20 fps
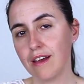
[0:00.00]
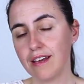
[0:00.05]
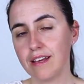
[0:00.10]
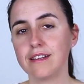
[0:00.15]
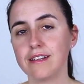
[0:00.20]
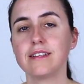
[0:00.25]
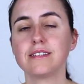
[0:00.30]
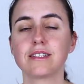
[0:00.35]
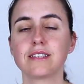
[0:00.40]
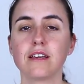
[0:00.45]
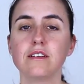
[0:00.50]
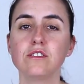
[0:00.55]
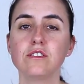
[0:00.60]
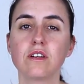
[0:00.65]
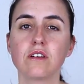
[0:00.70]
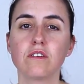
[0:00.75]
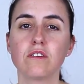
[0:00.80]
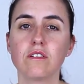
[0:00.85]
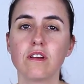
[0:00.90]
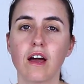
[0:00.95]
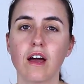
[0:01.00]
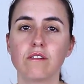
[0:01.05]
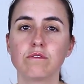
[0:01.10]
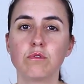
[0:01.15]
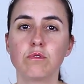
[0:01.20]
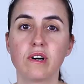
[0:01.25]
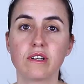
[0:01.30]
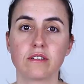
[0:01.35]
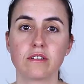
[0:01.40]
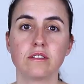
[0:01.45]
In this case, you can only have
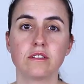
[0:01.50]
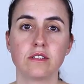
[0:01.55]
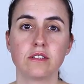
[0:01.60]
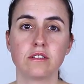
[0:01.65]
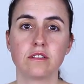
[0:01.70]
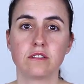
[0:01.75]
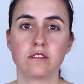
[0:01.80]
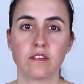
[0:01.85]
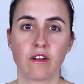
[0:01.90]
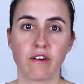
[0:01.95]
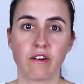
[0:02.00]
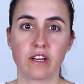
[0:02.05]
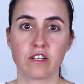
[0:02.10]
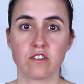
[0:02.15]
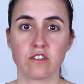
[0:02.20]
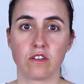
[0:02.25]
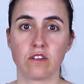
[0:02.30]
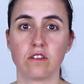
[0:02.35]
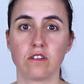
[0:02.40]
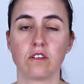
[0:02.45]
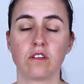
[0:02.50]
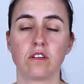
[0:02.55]
one direction.